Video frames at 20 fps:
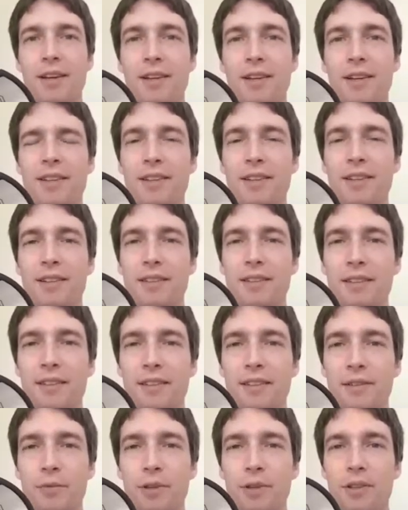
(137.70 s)

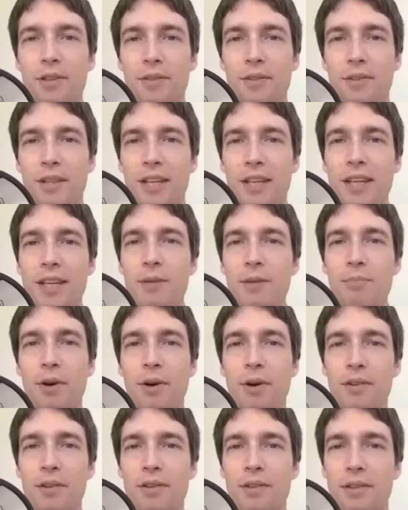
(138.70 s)
well, the, the key
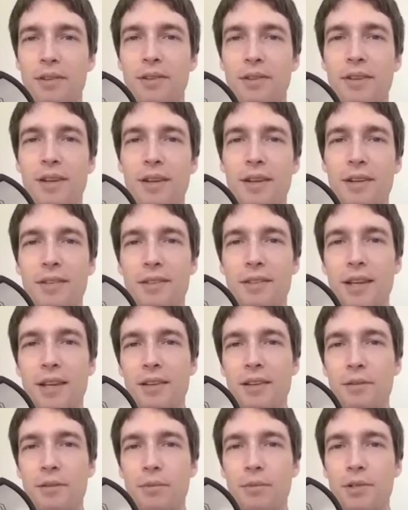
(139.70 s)
part of the
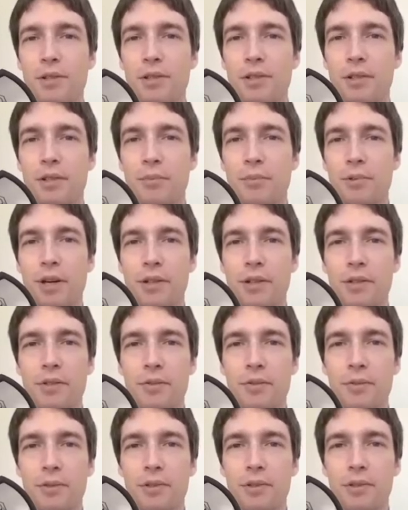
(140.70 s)
data, which is the block
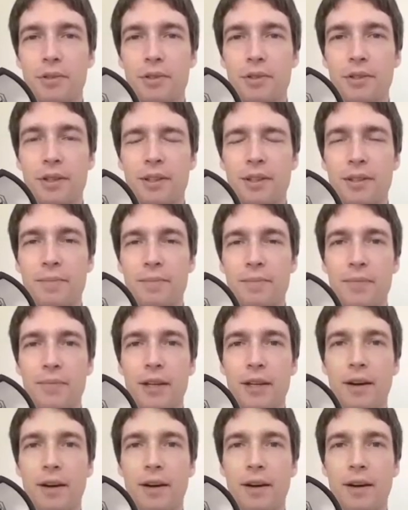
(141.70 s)
storage um,
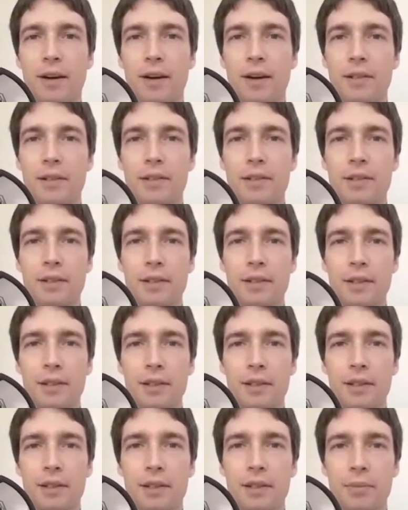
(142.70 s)
on the disk.
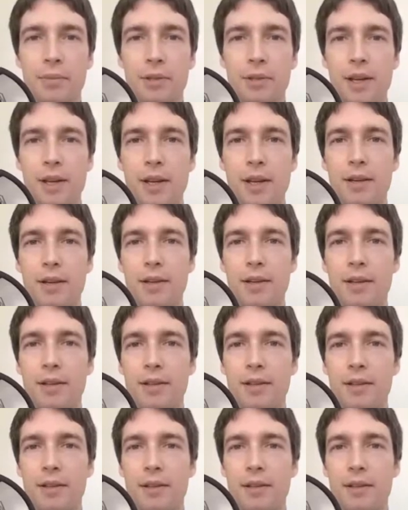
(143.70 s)
Uh, but
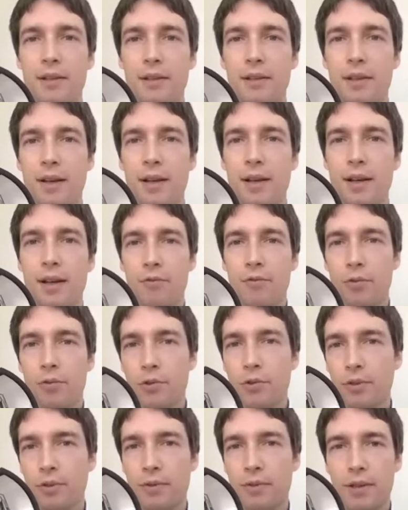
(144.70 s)
uh, for
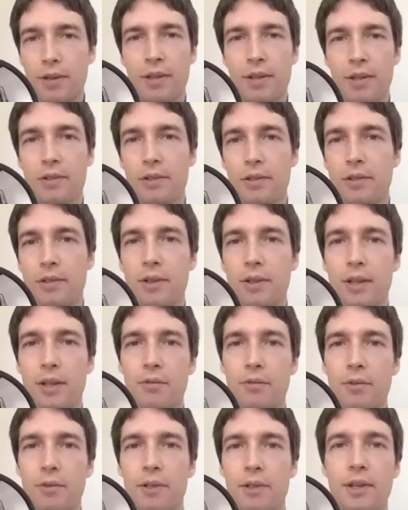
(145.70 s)
doing validation
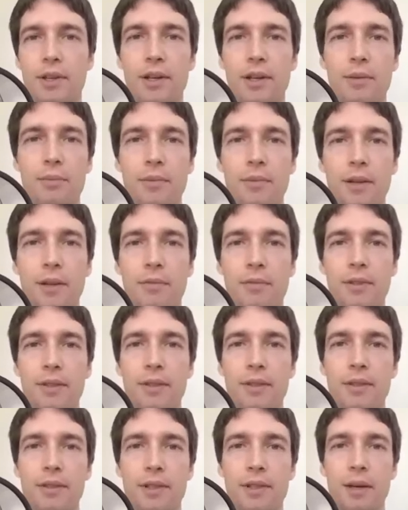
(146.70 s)
and runtime, everything
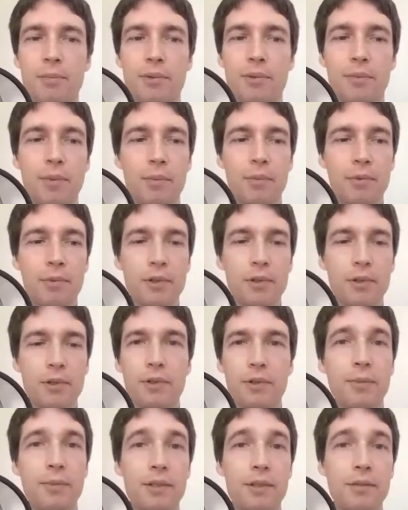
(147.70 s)
is kept in memory,
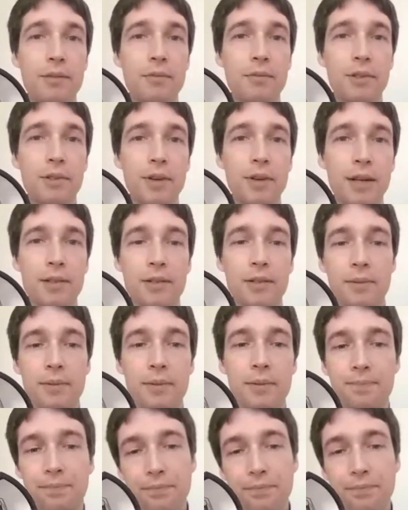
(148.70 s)
which makes it really fast.